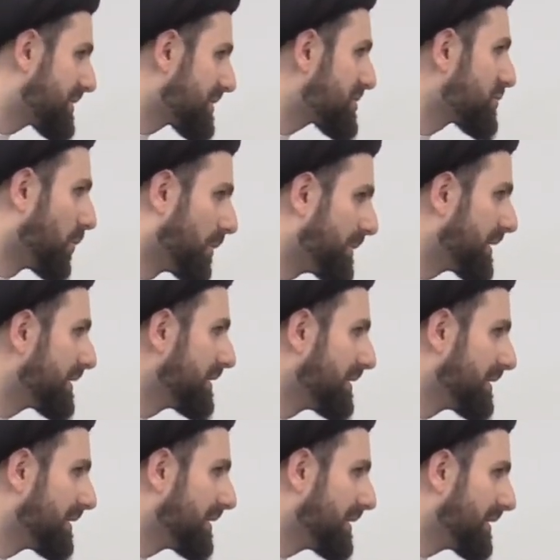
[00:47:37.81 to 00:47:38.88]
this woman
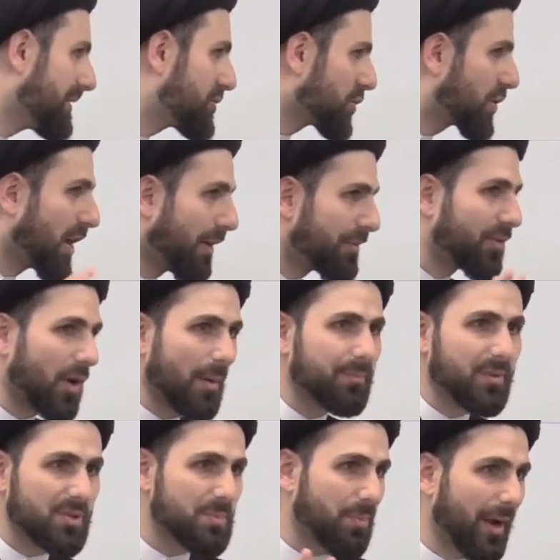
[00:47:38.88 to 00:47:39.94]
to cover up
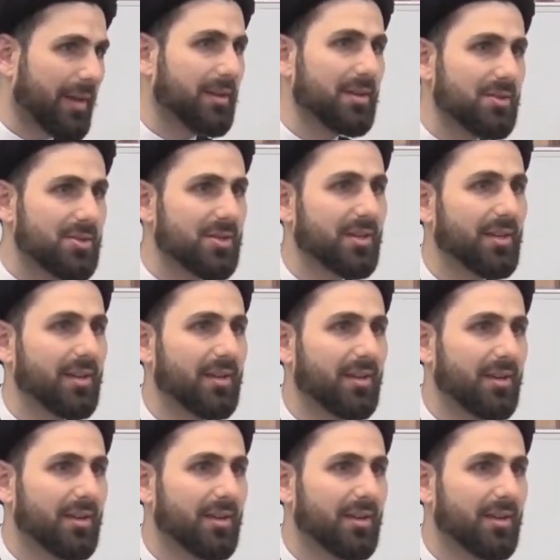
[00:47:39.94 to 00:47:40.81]
this pregnancy.